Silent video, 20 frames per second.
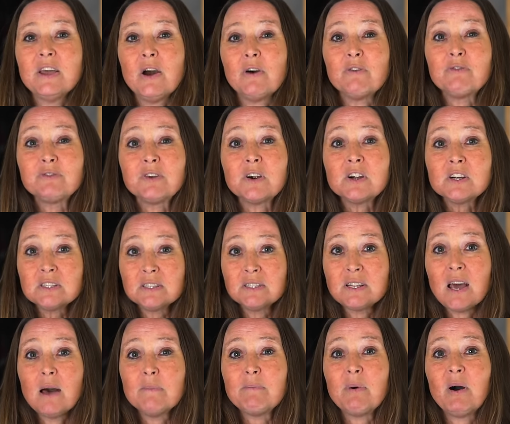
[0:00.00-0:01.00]
Now, first
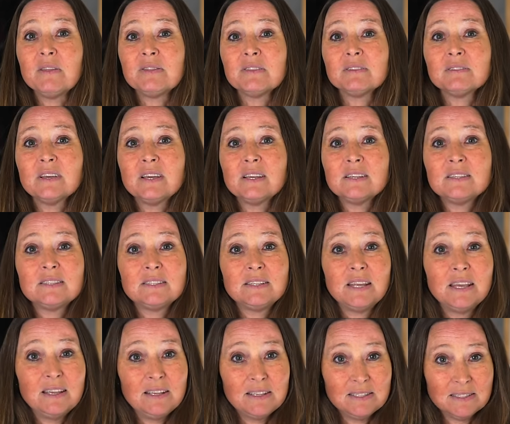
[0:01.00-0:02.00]
up on the
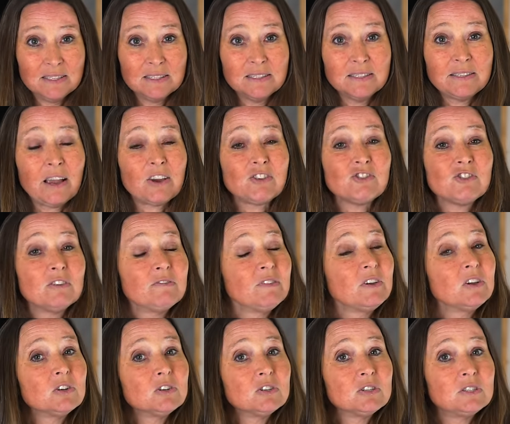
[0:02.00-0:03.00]
list is the section of
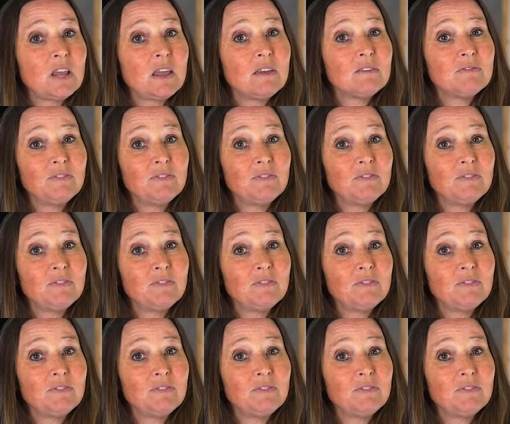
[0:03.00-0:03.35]
Interstate